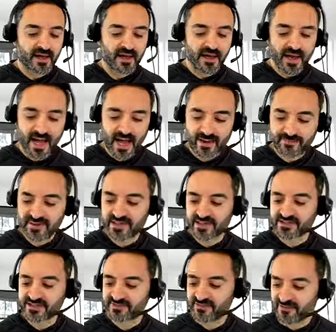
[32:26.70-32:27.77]

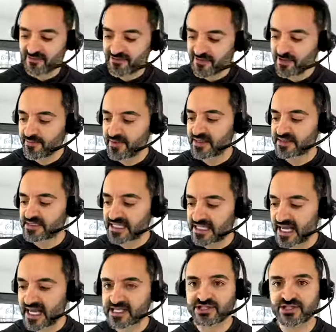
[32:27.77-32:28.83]
happiness, fulfillment,
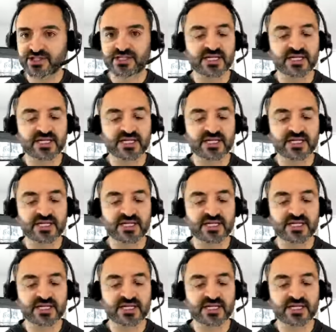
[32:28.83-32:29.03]
connection